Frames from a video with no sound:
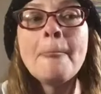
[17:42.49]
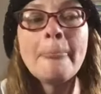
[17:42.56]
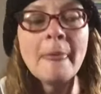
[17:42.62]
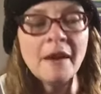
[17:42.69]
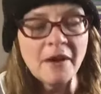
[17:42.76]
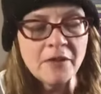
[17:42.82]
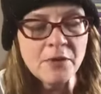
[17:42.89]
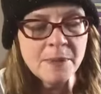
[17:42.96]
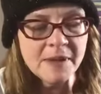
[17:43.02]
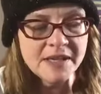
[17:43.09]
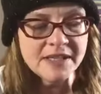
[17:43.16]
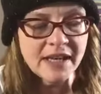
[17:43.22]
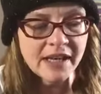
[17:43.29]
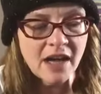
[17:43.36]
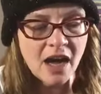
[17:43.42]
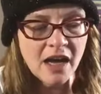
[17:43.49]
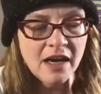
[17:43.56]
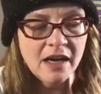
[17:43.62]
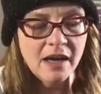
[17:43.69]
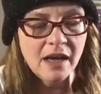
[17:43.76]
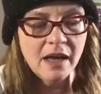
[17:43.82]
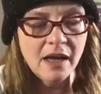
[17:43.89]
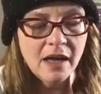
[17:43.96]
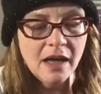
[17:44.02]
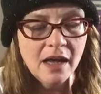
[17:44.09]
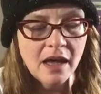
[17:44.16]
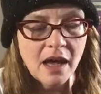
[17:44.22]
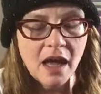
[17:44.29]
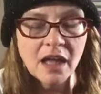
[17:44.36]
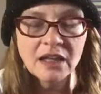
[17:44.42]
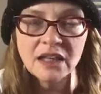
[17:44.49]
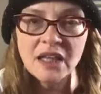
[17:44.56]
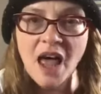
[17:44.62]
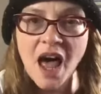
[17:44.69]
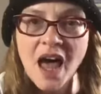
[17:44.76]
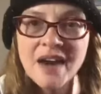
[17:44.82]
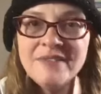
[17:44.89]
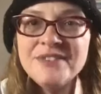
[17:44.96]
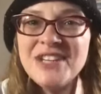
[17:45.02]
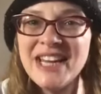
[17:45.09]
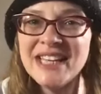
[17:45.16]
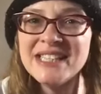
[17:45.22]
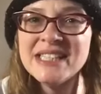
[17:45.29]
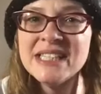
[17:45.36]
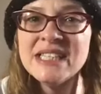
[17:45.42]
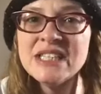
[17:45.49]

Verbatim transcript: Another place I got a lot of chances